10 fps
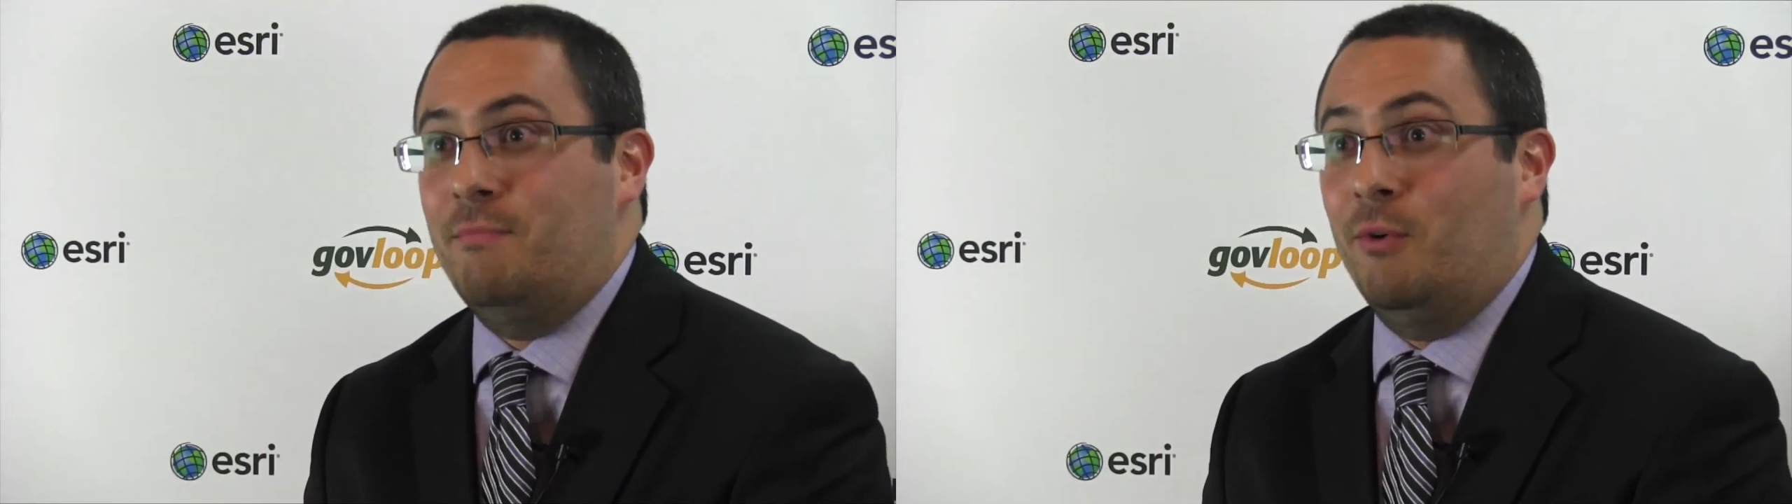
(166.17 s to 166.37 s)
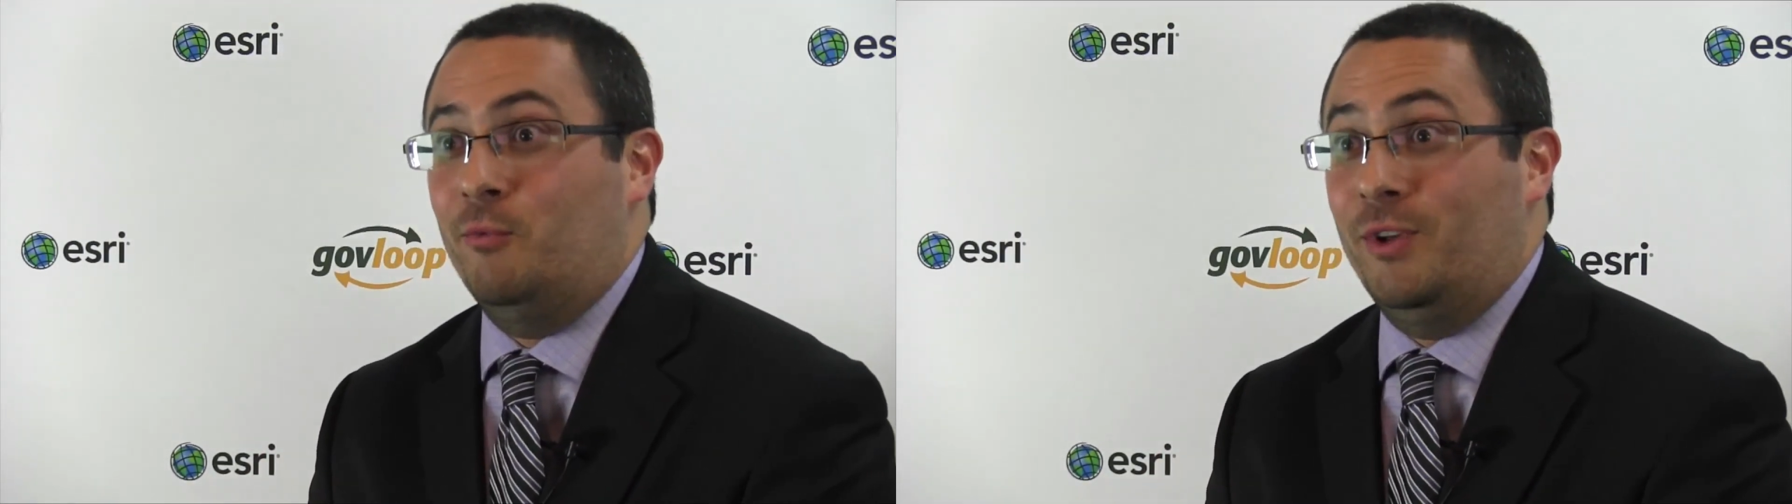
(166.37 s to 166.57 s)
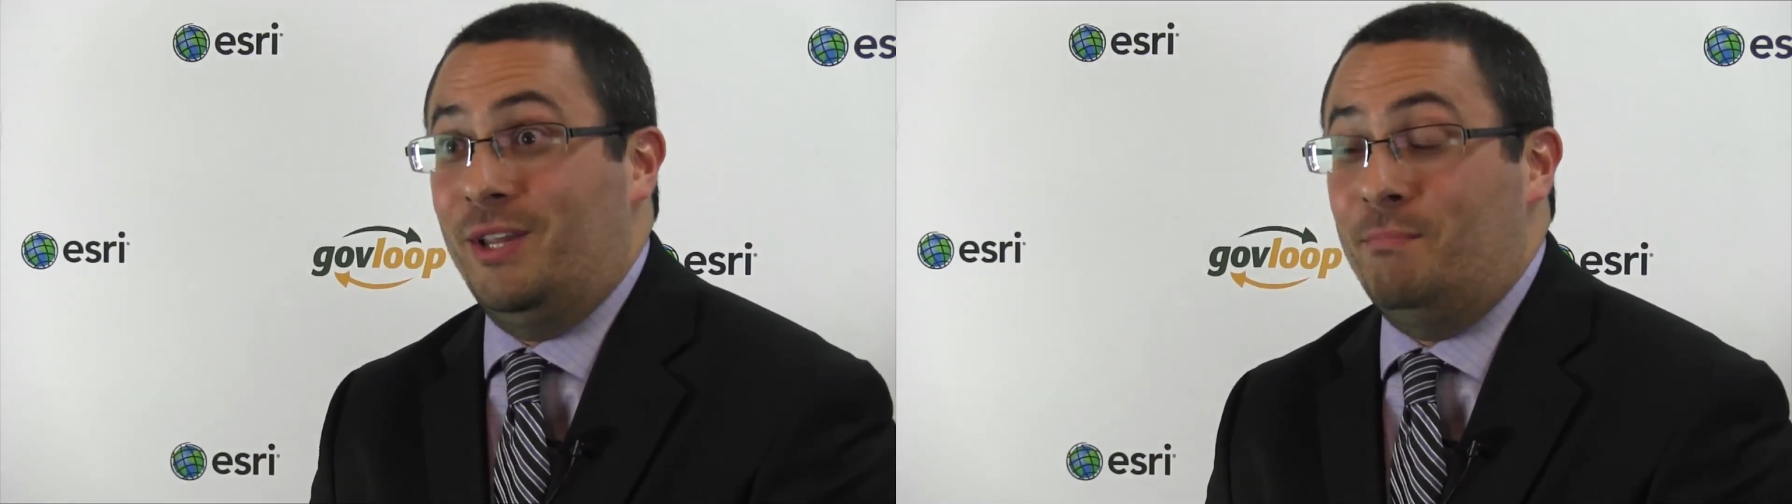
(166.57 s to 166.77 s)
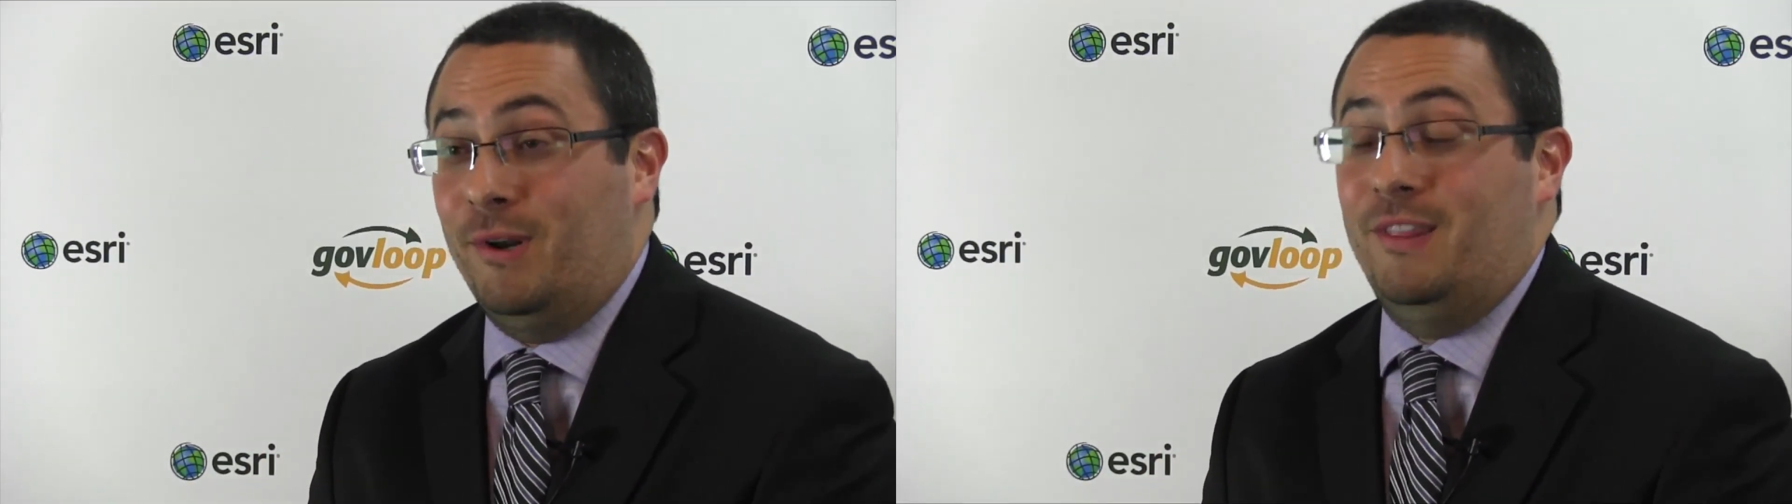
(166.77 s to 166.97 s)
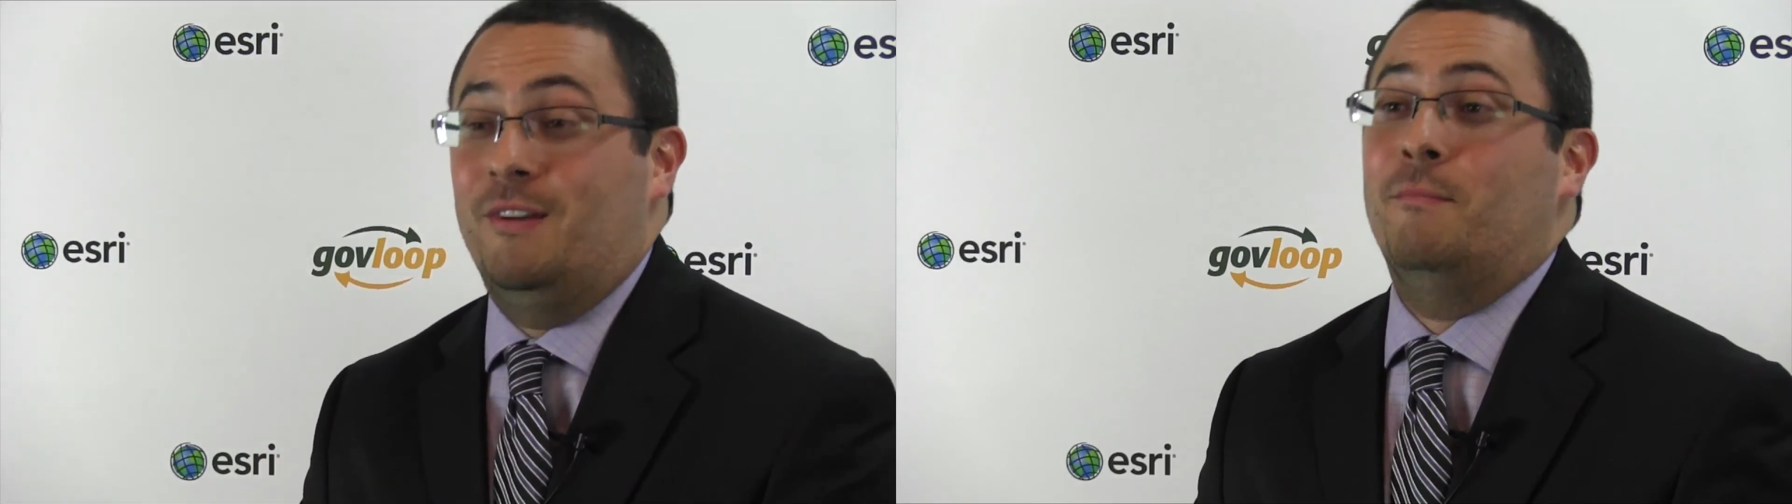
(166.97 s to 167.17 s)
but really
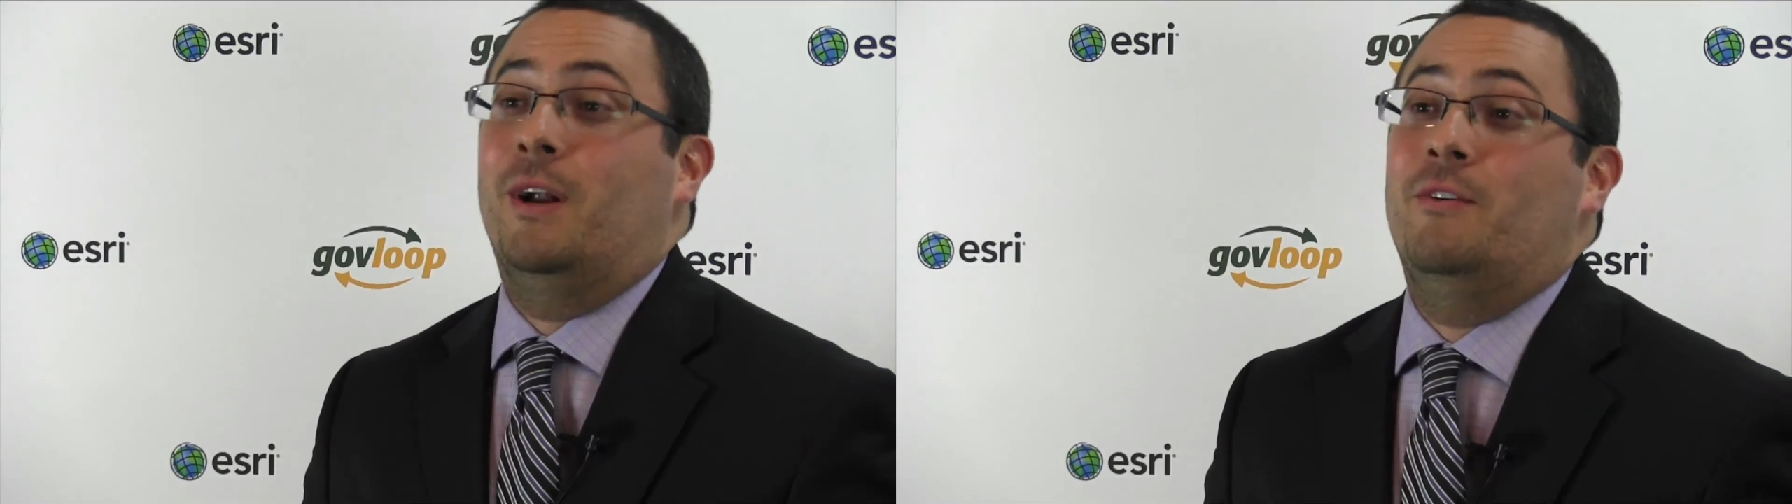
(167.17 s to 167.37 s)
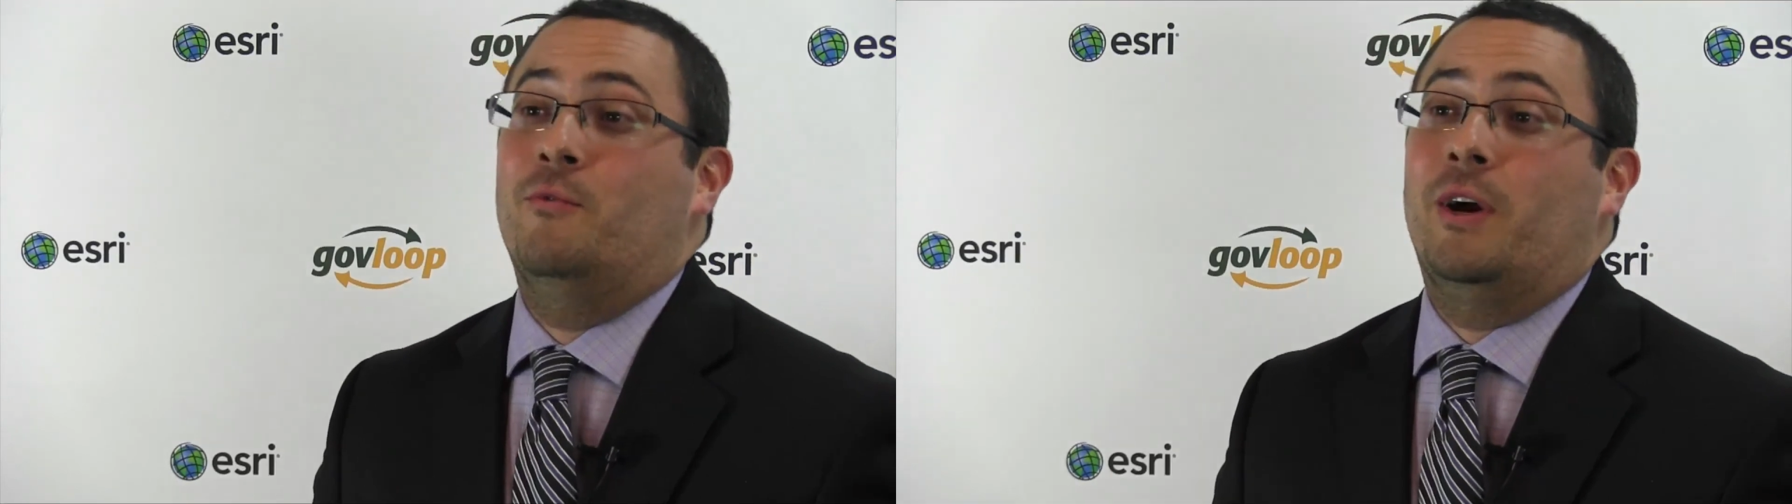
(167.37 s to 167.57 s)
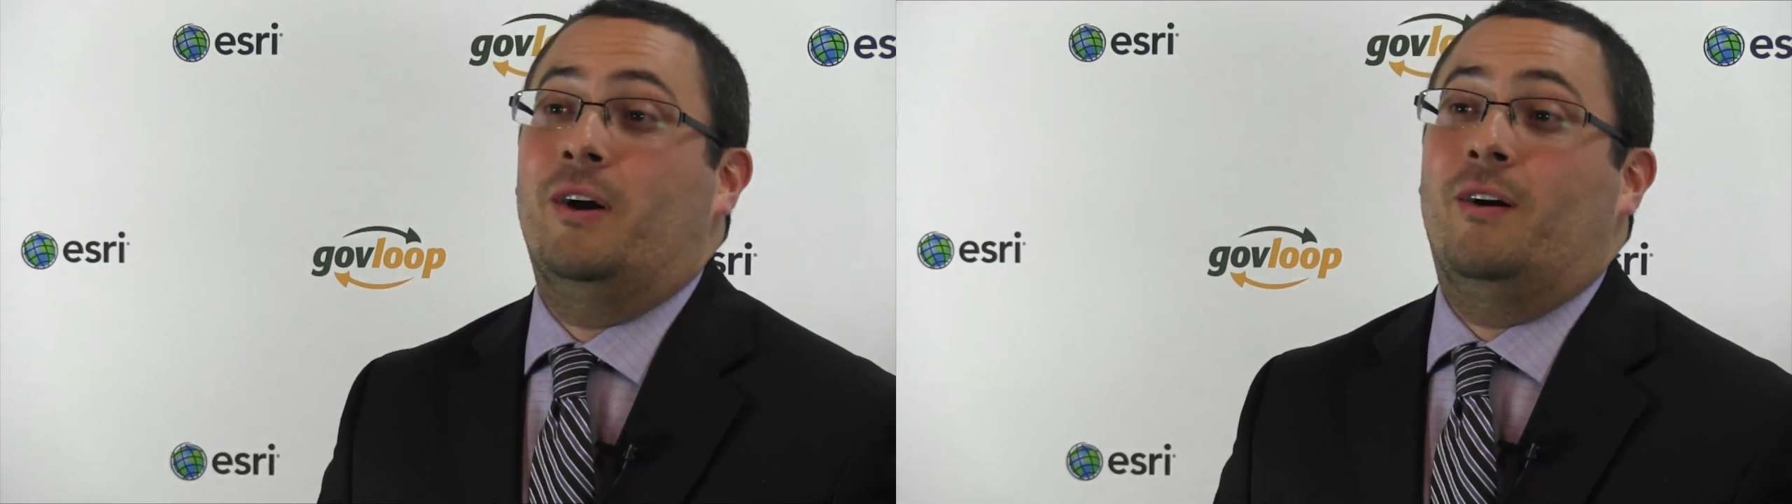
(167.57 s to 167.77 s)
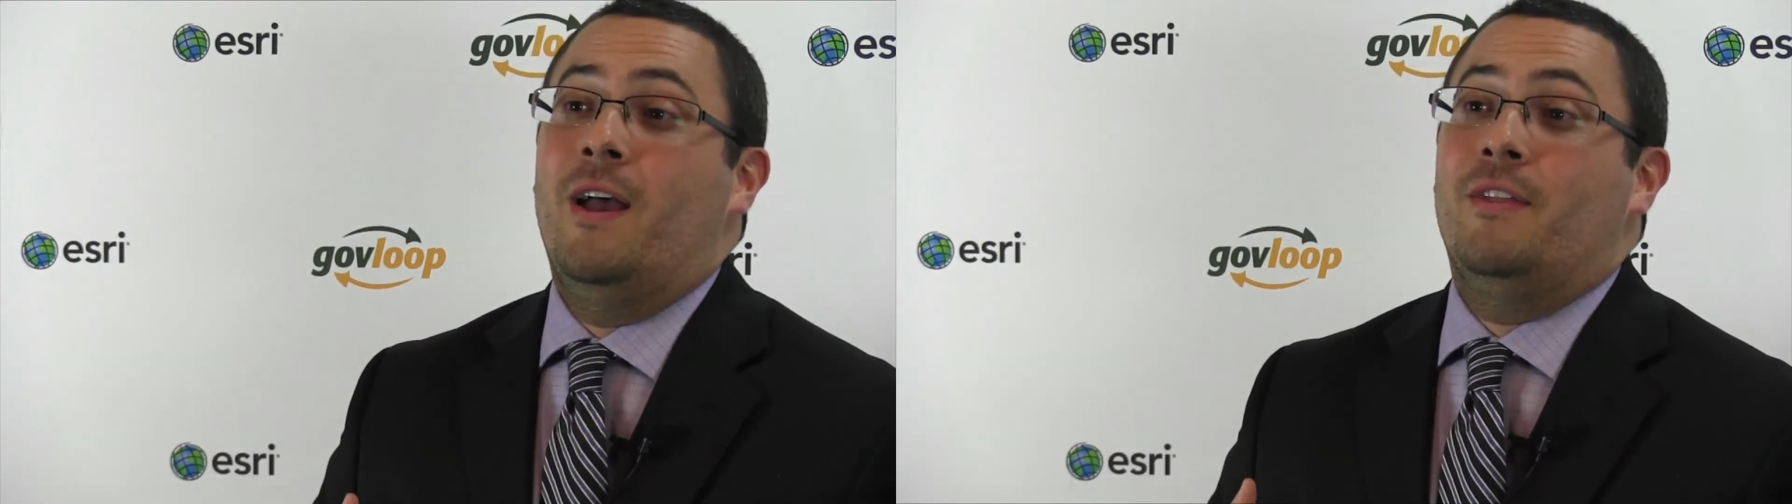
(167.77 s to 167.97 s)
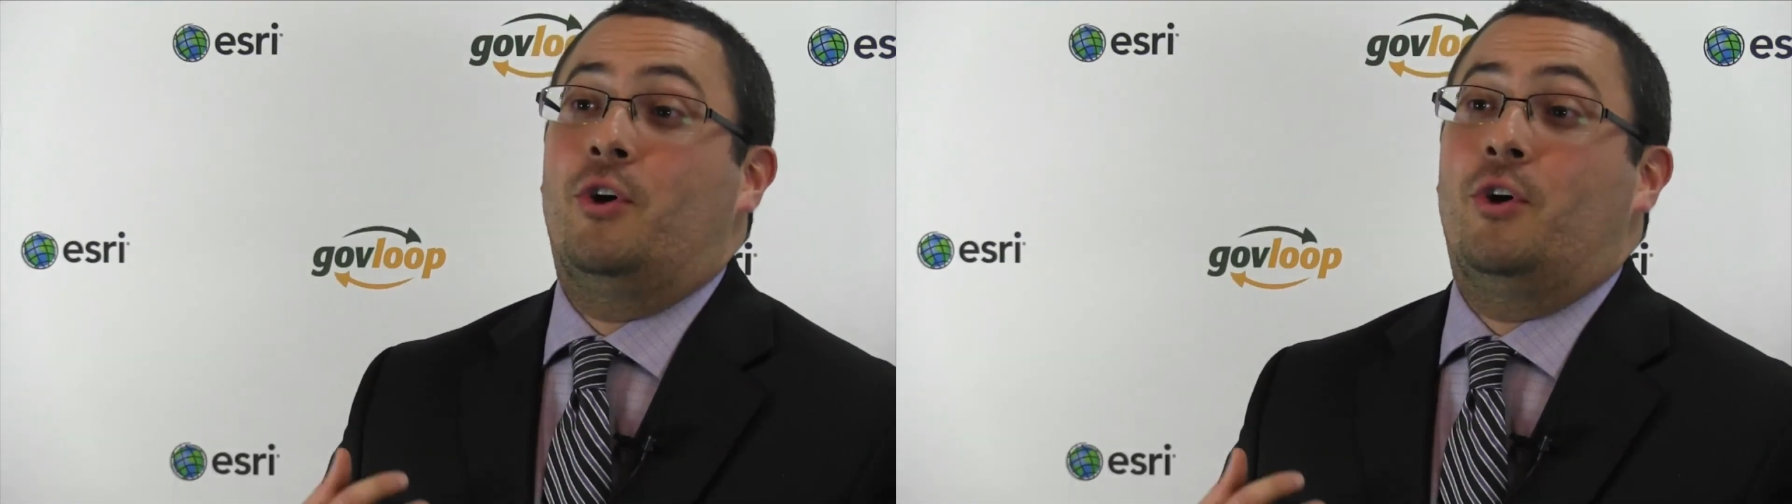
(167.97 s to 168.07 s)
putting their money where